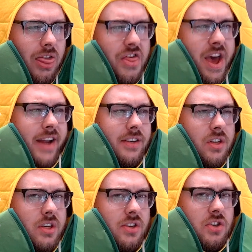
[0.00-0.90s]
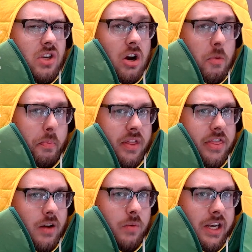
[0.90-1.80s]
that's stupid
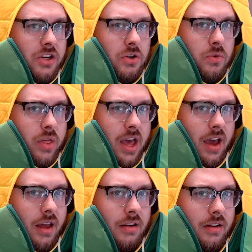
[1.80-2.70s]
that we do that.